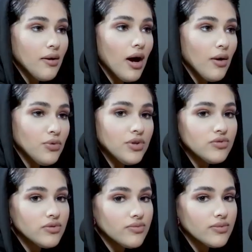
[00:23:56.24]

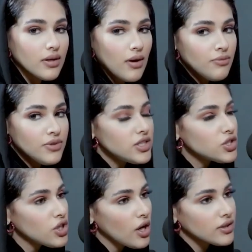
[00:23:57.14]
I'm really
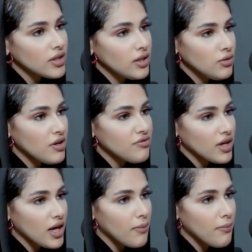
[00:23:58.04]
shocked that you
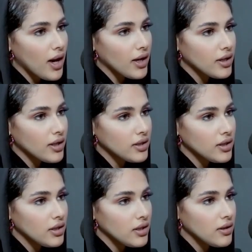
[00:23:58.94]
never came back
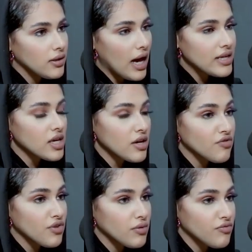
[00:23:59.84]
asking
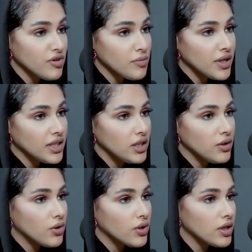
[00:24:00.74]
for money
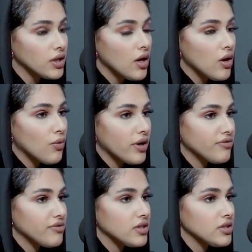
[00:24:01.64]
or
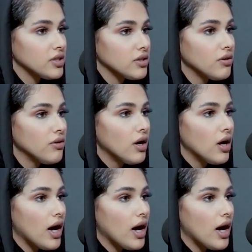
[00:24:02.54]
whatever, you know.